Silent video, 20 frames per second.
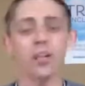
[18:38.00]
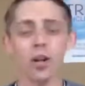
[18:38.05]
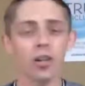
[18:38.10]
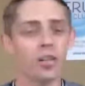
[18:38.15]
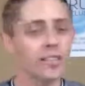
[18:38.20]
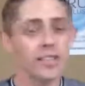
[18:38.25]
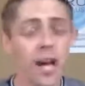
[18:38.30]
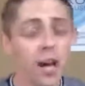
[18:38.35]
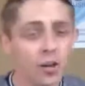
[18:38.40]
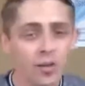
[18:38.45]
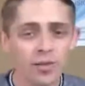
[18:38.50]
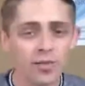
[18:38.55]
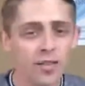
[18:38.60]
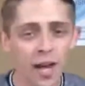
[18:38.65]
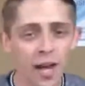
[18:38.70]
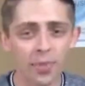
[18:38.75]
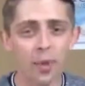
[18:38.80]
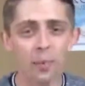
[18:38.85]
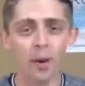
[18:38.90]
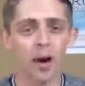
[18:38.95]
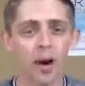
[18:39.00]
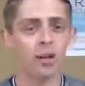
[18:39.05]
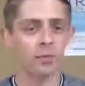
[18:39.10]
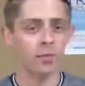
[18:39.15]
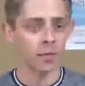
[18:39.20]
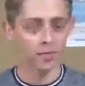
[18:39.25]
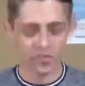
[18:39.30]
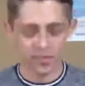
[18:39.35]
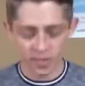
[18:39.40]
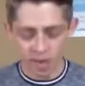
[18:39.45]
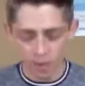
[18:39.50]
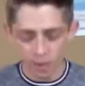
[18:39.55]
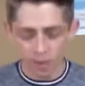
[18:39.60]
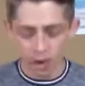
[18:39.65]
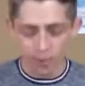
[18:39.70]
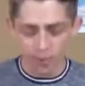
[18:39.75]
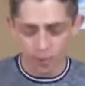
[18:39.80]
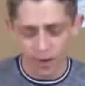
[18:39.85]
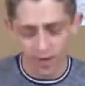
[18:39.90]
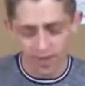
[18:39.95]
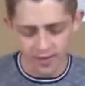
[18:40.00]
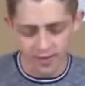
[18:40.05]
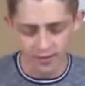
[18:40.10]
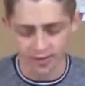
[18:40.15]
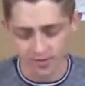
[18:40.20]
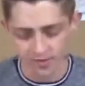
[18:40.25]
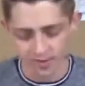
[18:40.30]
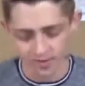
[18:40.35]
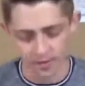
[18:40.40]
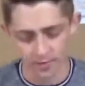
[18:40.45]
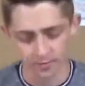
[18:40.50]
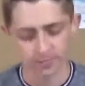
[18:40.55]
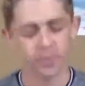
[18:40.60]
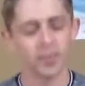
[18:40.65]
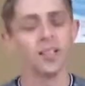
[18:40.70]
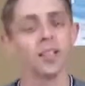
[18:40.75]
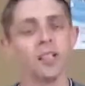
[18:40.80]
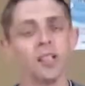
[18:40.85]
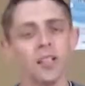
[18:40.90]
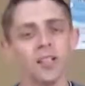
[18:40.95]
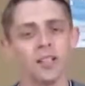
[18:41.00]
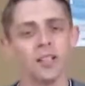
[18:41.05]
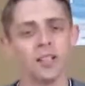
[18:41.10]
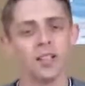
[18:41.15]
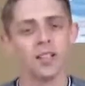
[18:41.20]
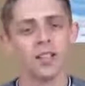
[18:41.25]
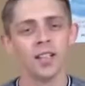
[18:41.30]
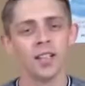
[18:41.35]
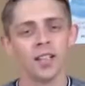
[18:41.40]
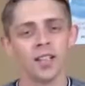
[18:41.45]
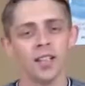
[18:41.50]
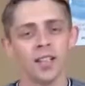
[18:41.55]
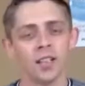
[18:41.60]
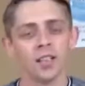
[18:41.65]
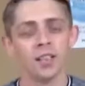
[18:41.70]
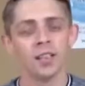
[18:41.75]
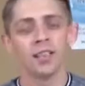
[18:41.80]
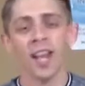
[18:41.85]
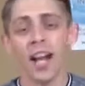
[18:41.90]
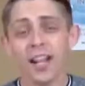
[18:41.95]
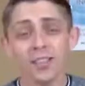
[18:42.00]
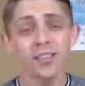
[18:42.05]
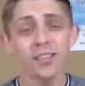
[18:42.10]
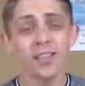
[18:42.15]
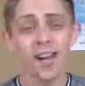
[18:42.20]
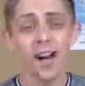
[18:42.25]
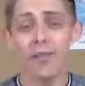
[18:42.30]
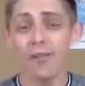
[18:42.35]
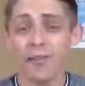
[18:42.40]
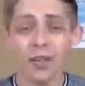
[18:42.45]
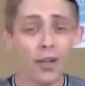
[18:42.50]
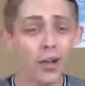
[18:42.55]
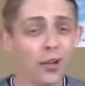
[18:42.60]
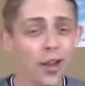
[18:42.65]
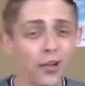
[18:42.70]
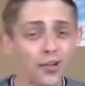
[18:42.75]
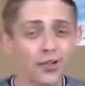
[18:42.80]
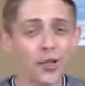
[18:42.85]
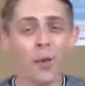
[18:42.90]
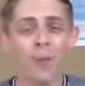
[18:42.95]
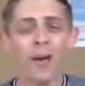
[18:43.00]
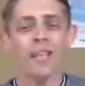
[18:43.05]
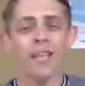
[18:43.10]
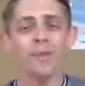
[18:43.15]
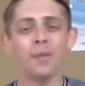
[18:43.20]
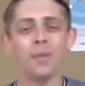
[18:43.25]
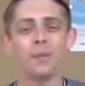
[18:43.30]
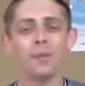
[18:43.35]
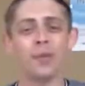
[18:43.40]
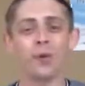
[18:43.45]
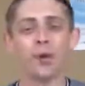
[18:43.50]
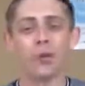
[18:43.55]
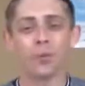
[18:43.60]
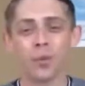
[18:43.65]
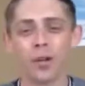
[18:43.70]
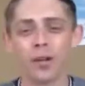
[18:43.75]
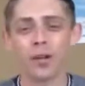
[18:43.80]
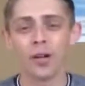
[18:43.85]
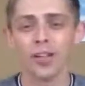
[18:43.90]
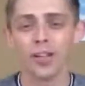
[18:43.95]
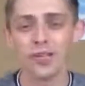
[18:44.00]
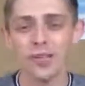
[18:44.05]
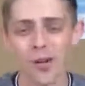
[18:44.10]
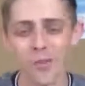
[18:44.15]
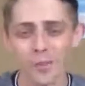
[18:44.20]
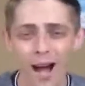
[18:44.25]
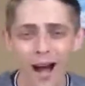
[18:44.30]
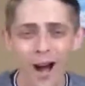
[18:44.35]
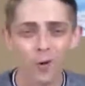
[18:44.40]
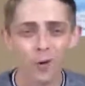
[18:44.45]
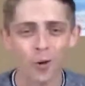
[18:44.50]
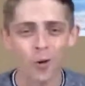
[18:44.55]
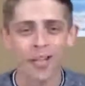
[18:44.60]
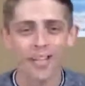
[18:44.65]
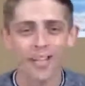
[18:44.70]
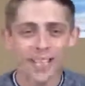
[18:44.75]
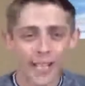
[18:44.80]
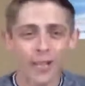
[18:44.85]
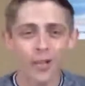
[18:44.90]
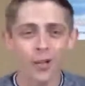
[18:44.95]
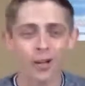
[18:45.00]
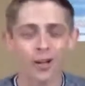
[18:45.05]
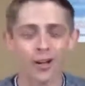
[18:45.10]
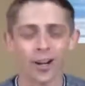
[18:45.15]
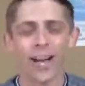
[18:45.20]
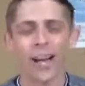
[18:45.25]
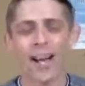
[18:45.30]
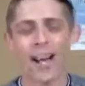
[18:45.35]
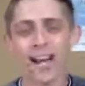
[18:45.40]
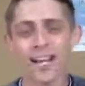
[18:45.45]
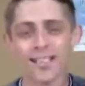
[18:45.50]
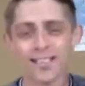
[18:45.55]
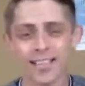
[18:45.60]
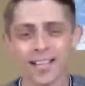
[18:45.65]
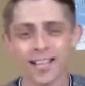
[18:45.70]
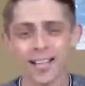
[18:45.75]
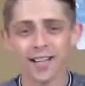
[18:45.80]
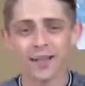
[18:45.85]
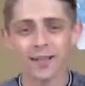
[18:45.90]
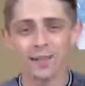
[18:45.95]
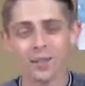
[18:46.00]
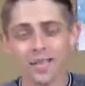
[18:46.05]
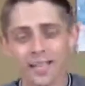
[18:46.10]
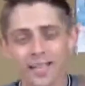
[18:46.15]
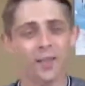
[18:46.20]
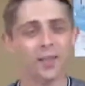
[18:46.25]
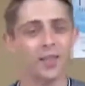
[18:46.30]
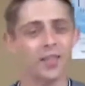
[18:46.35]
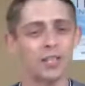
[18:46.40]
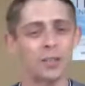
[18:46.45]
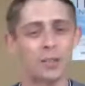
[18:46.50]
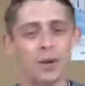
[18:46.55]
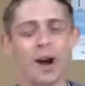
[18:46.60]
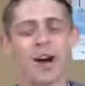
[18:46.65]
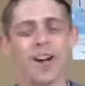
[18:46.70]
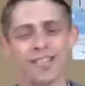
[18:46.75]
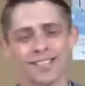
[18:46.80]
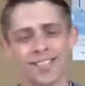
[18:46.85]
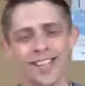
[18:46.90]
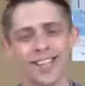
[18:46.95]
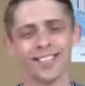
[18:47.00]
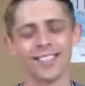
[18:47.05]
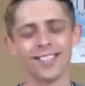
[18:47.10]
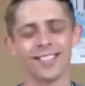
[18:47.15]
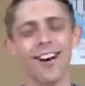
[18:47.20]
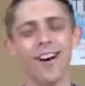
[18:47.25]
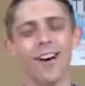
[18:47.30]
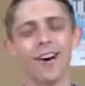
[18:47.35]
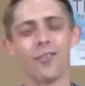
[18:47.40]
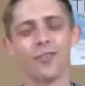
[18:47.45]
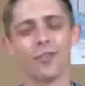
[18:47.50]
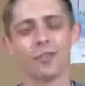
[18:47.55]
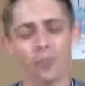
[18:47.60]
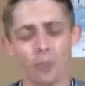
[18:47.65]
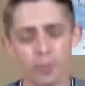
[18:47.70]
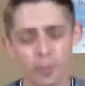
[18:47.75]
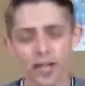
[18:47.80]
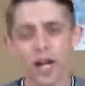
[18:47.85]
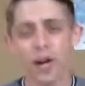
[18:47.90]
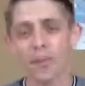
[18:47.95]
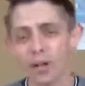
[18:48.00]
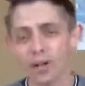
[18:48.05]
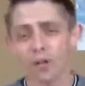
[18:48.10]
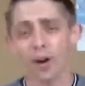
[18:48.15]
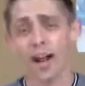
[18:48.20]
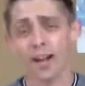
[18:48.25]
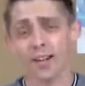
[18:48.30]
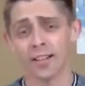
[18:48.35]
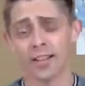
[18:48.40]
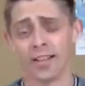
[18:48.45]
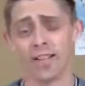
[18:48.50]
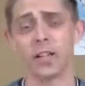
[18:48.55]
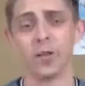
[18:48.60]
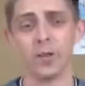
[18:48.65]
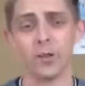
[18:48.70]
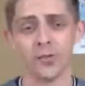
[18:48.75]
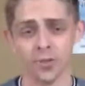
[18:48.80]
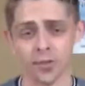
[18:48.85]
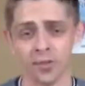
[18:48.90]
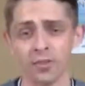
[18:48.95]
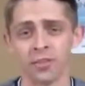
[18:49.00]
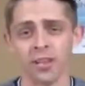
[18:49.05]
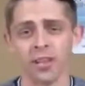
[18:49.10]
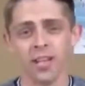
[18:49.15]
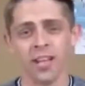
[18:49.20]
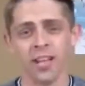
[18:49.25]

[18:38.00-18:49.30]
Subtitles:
ourselves at the bottom of some oppressive system. That's a fear that so many people with privilege and power hear as they begin this process of becoming radically inclusive.